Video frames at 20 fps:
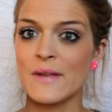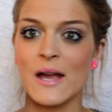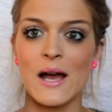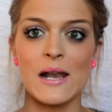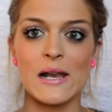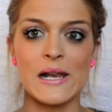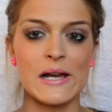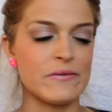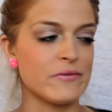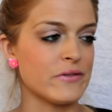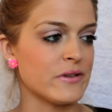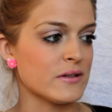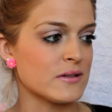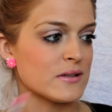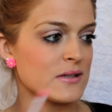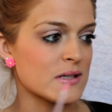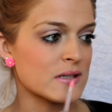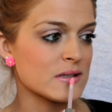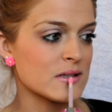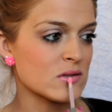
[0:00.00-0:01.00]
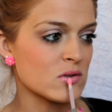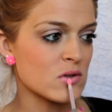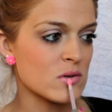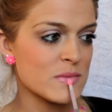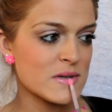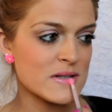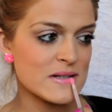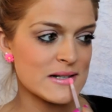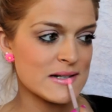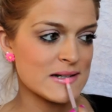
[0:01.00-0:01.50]
I love this. This is
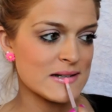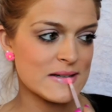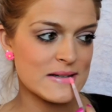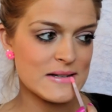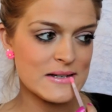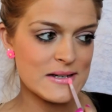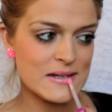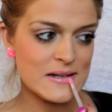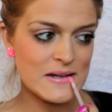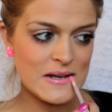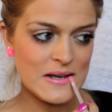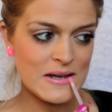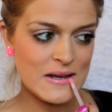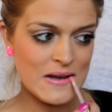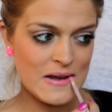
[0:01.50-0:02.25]
almost like a